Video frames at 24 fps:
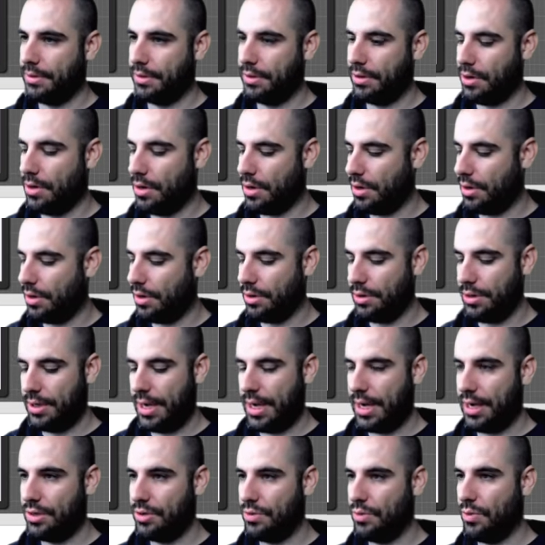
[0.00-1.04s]
call
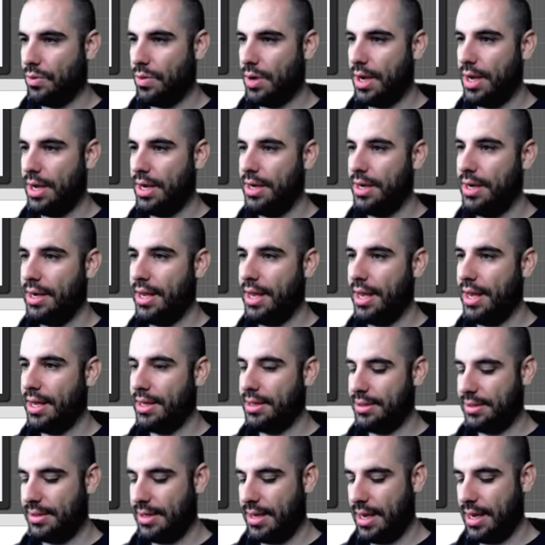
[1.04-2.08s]
dash one,
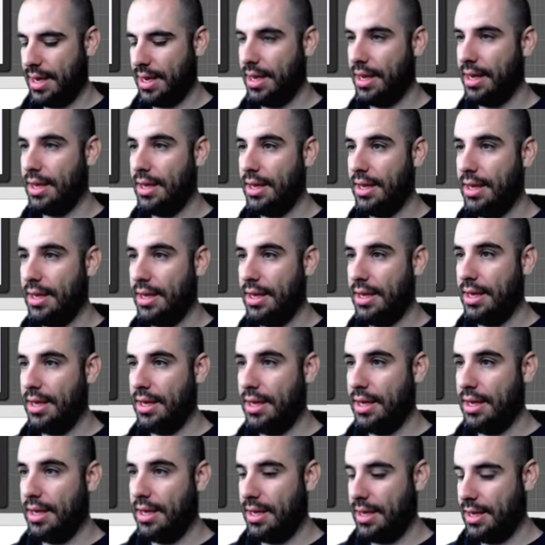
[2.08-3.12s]
and say
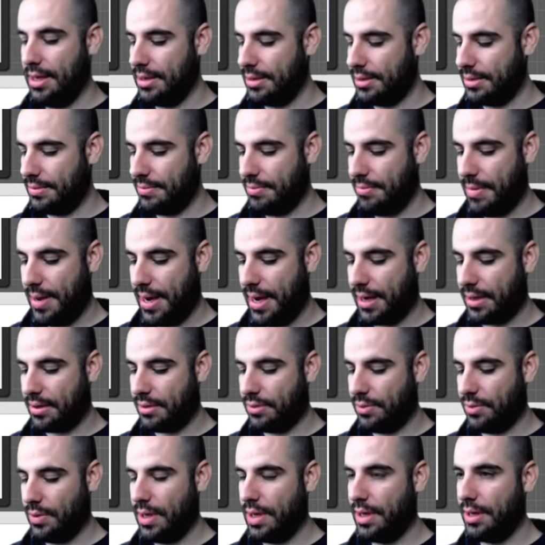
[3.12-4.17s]
its
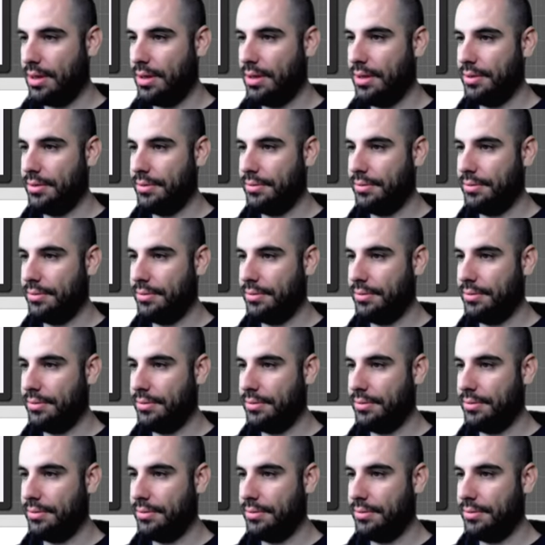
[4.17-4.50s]
max width